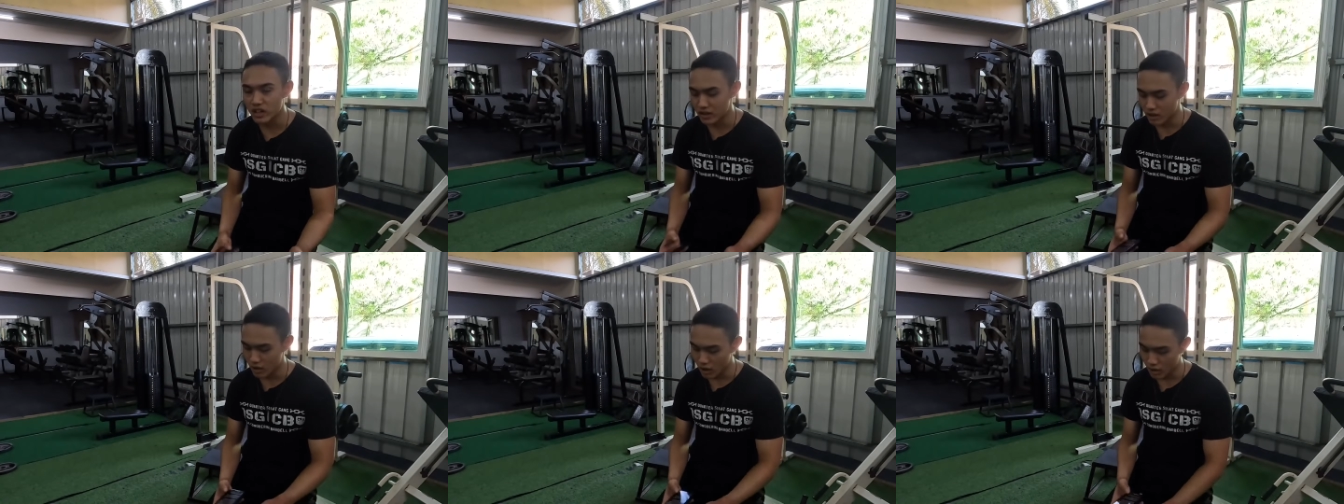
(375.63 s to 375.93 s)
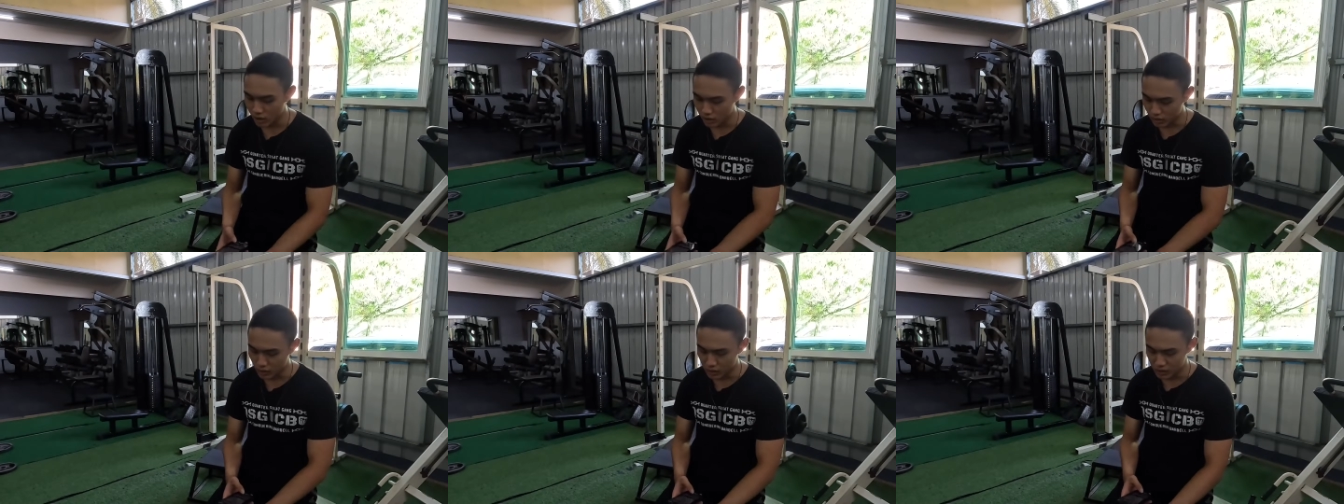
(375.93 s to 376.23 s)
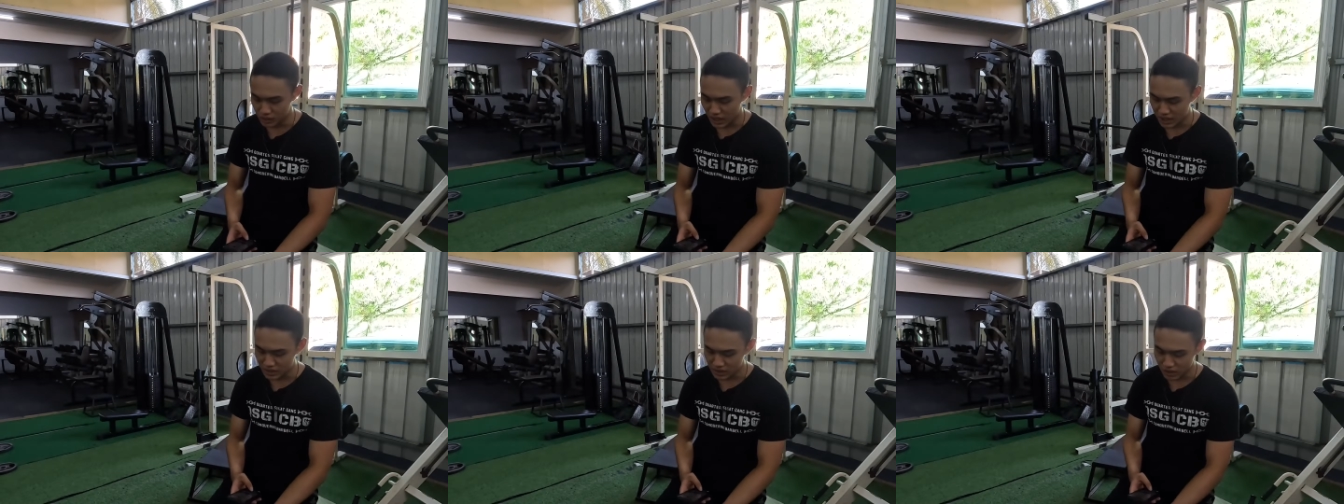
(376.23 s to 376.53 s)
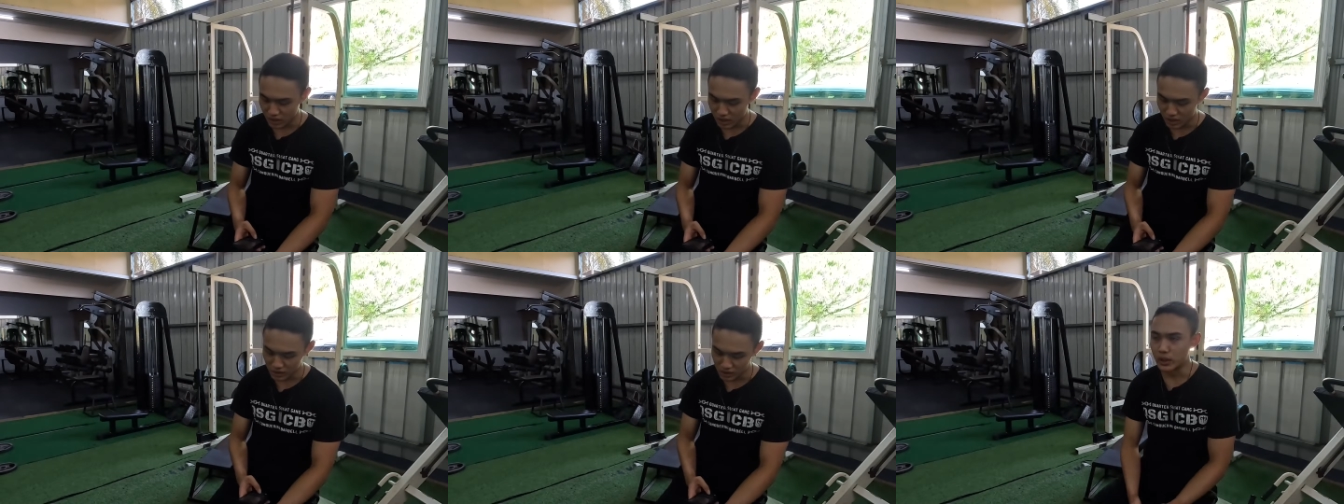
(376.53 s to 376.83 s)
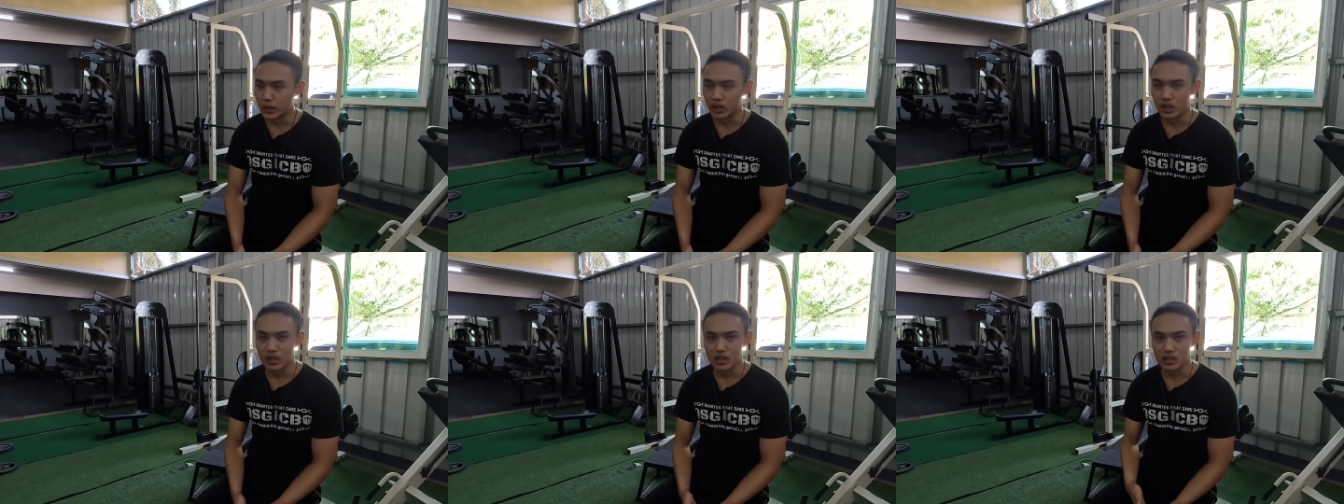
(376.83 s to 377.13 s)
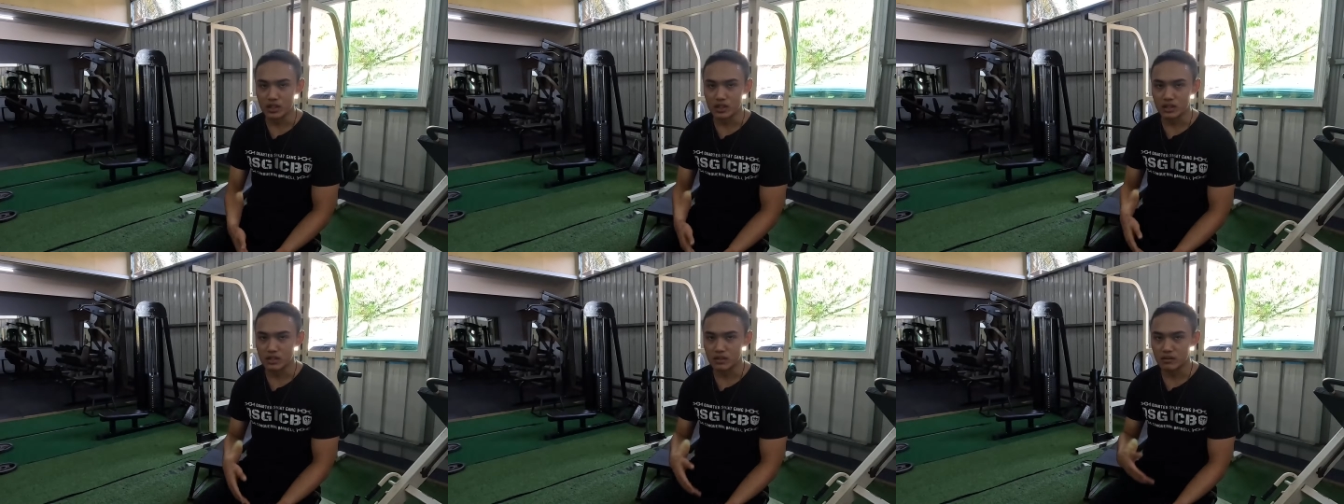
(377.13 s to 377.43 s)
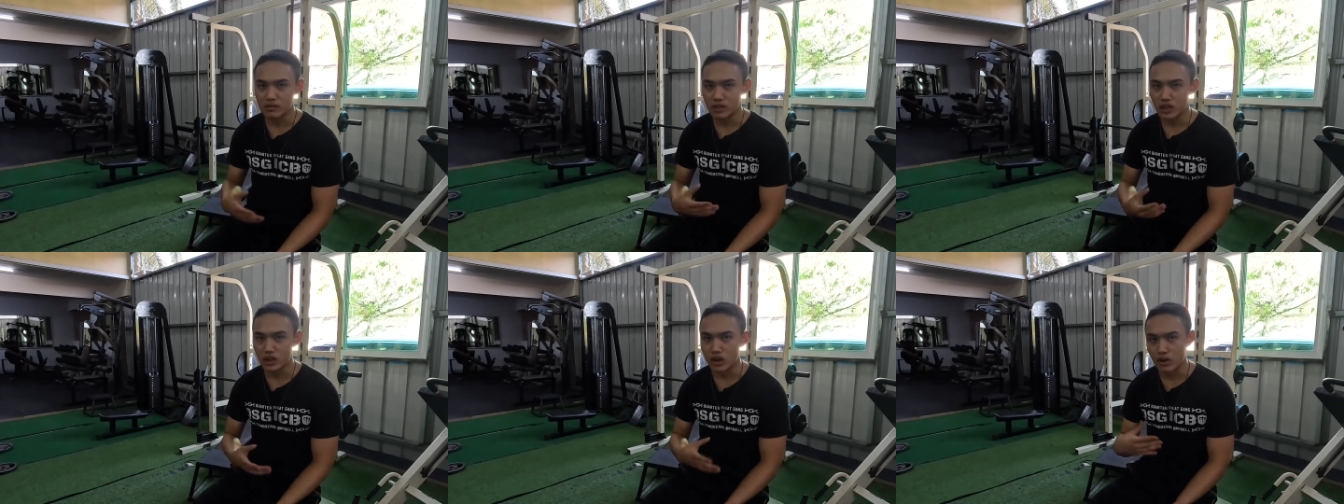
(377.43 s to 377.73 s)
all those kinds of things. Because you
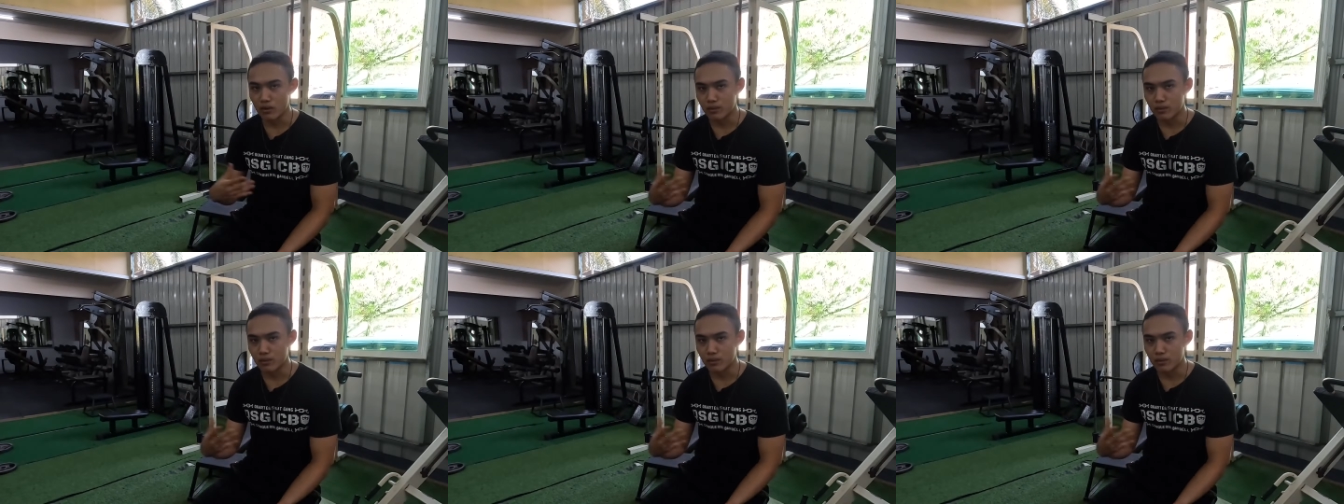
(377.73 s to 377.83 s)
know